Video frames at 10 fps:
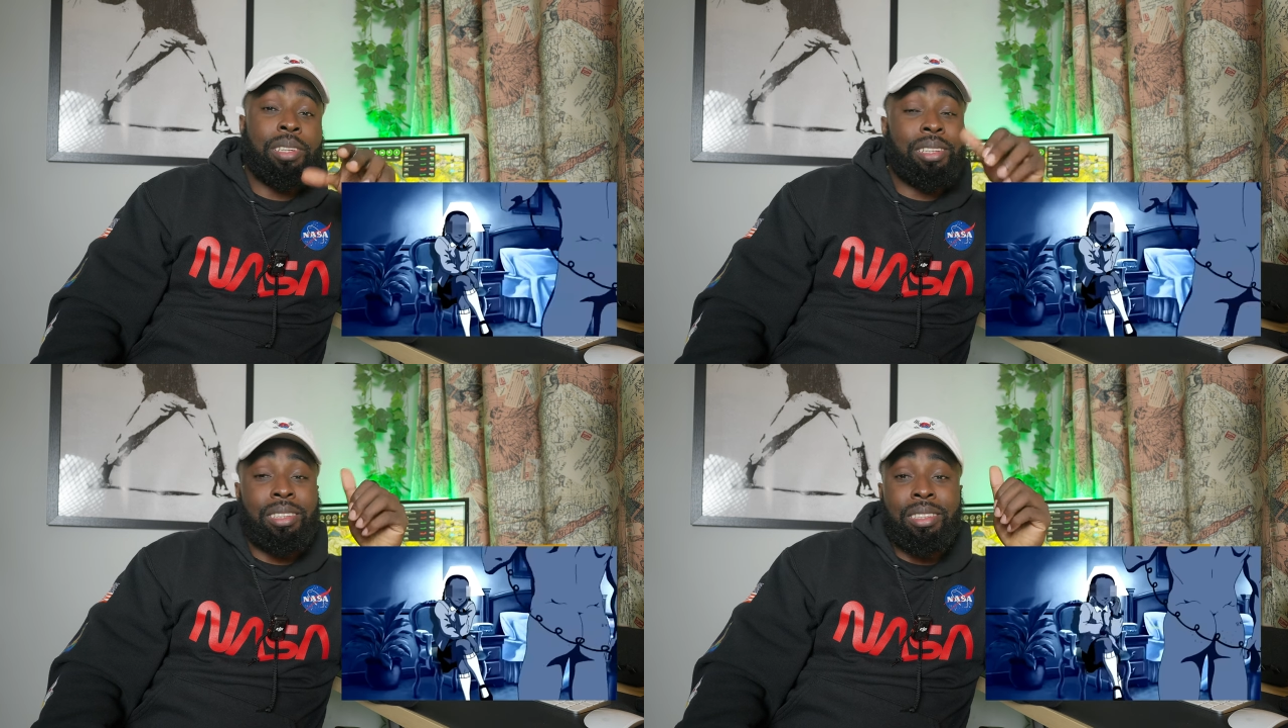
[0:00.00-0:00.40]

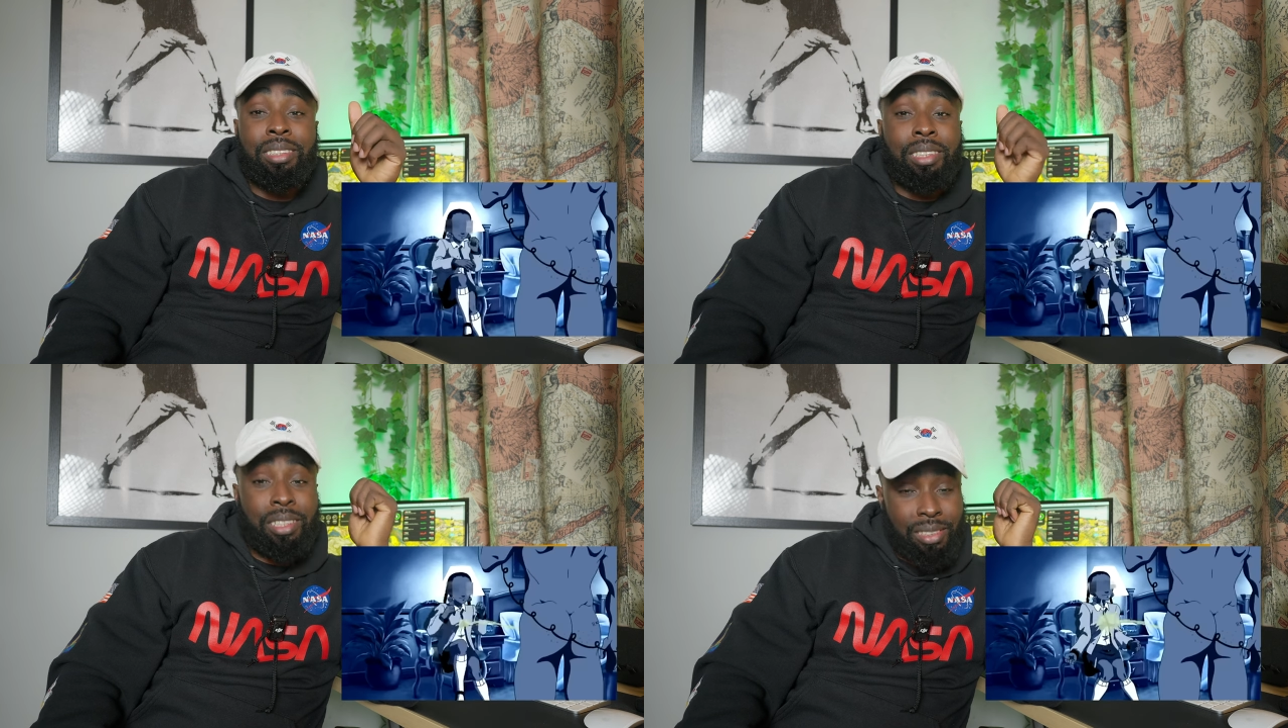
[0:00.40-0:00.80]
then
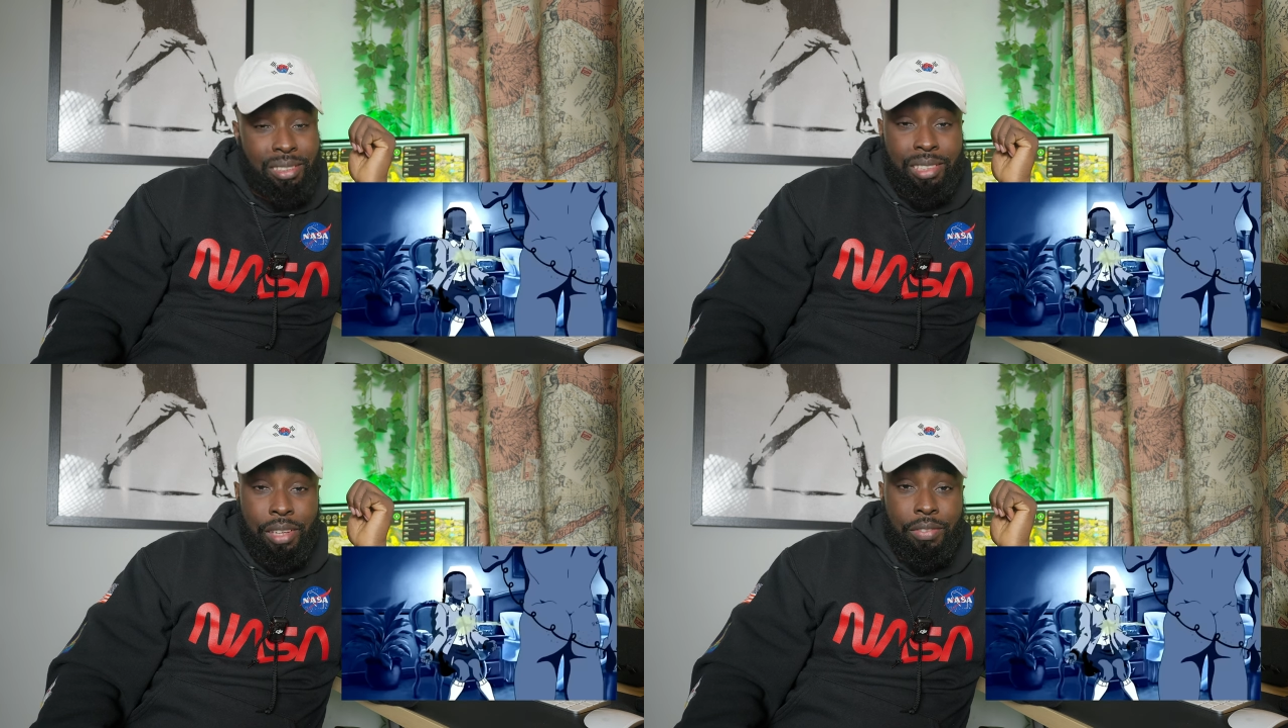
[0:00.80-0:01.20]
this
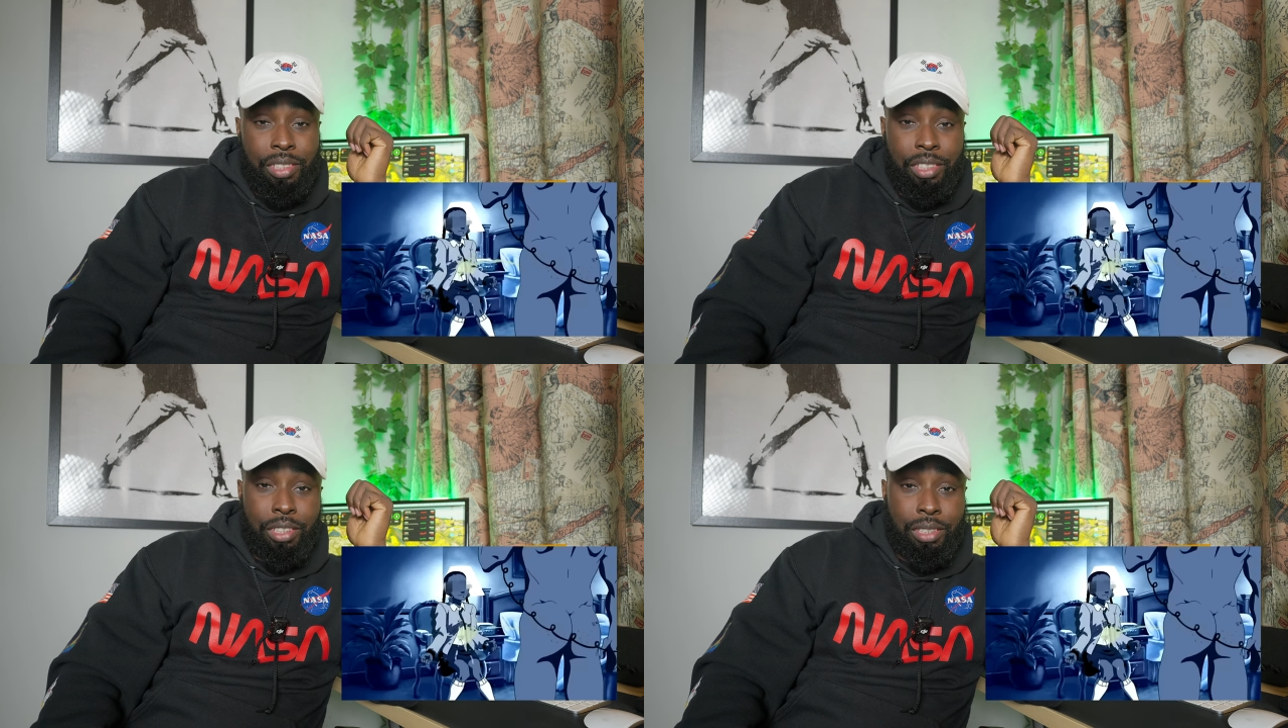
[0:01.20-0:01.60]
is
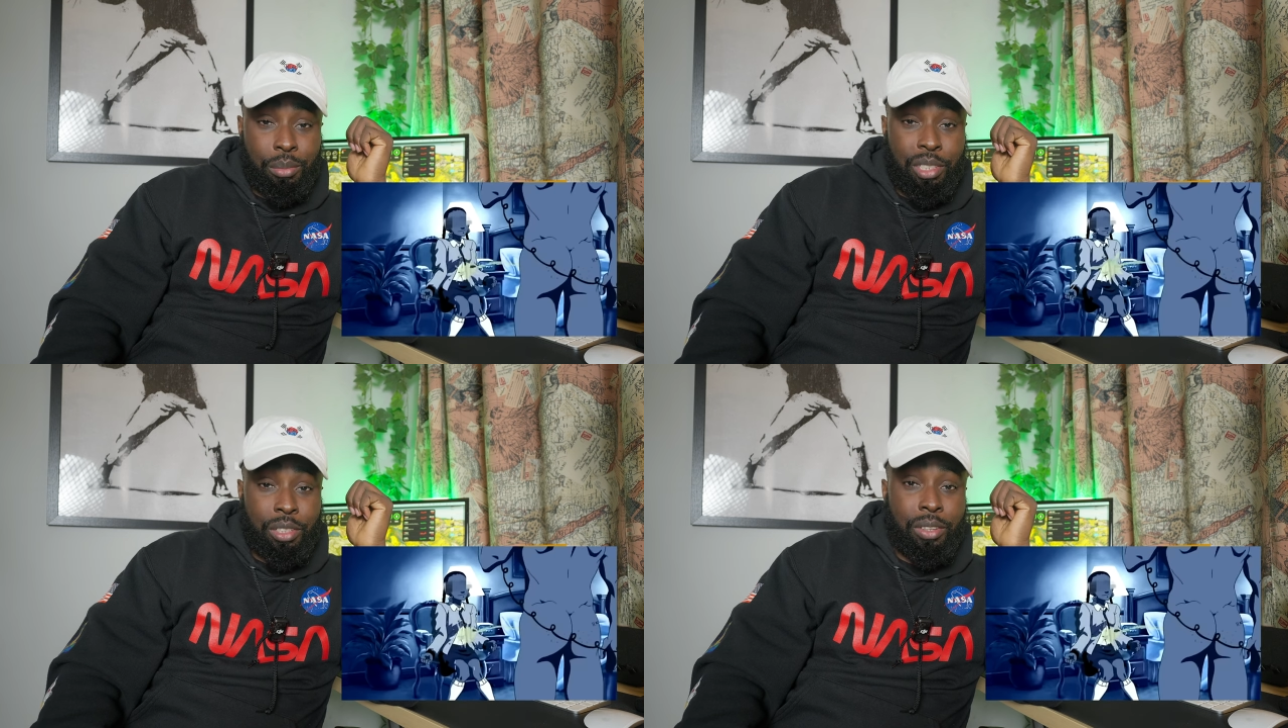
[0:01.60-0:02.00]
definitely gonna
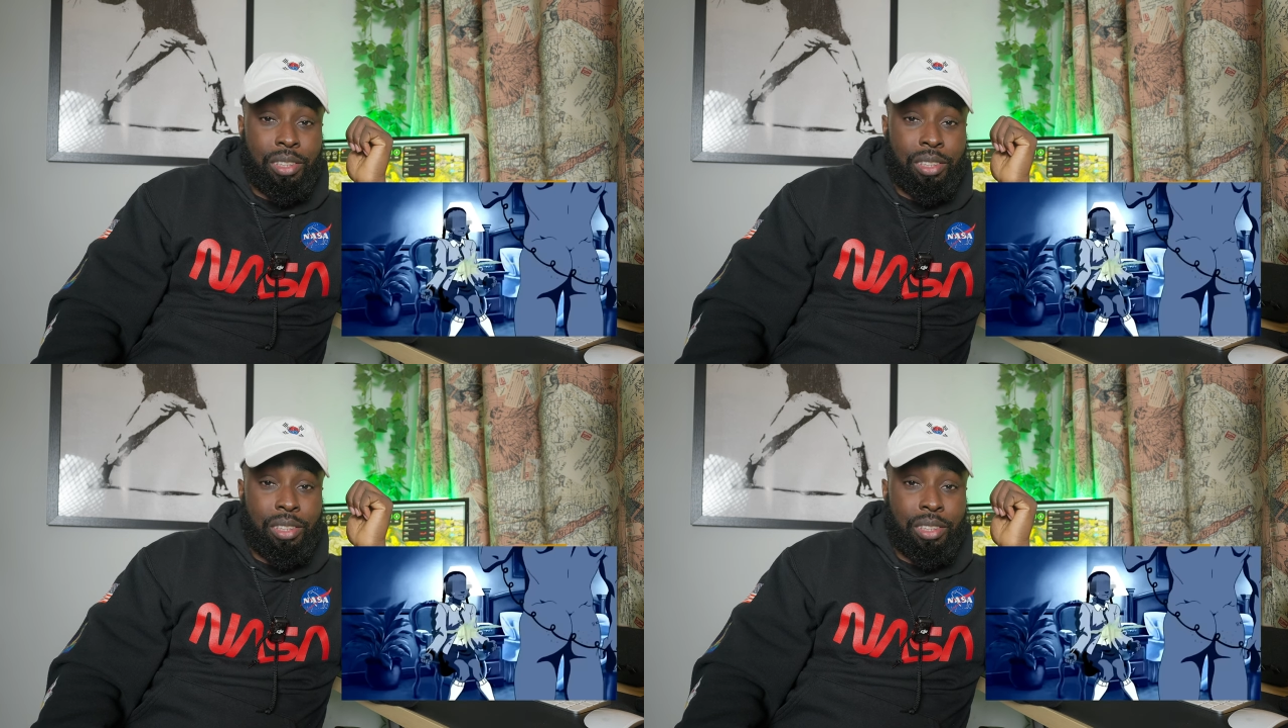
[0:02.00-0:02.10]
be your